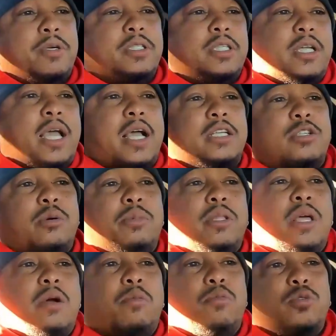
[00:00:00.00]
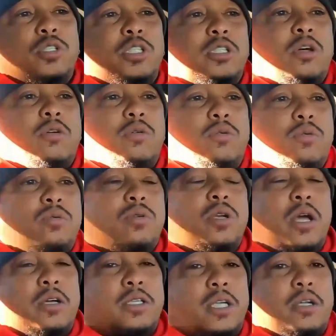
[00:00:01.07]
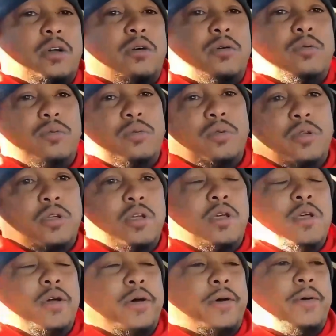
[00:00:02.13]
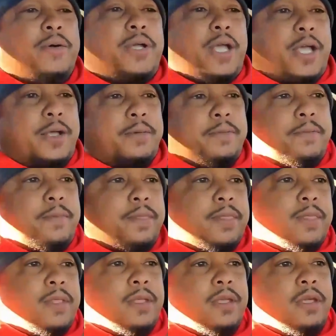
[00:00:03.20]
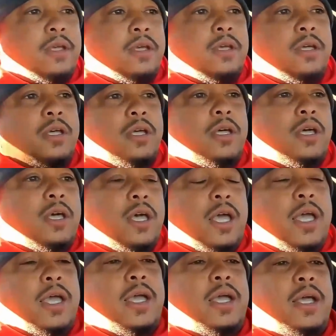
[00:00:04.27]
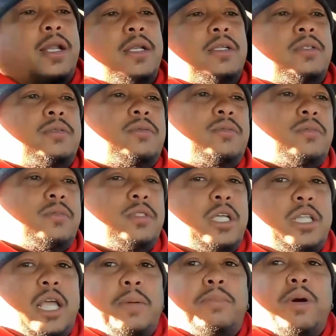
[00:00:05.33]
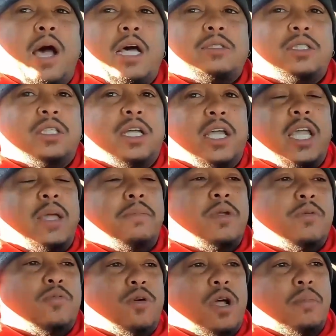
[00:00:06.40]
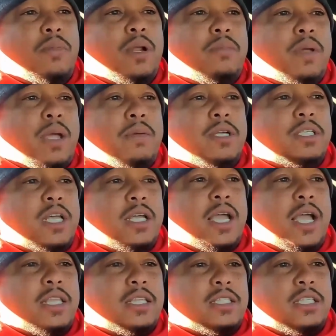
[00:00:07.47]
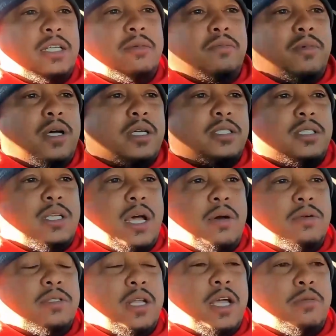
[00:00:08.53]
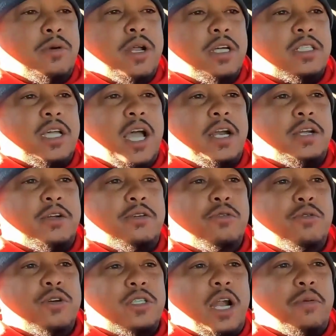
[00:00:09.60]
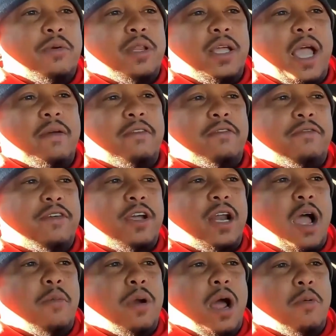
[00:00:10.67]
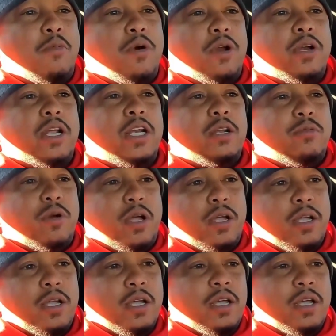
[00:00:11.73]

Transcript: was the guy told me that one was sold, and I was like, oh, okay. And that they possibly can get me one, but it maybe take 8 to 10 months. And I was like, well, that's kind of cool, because I really haven't figured out what I wanted anyway.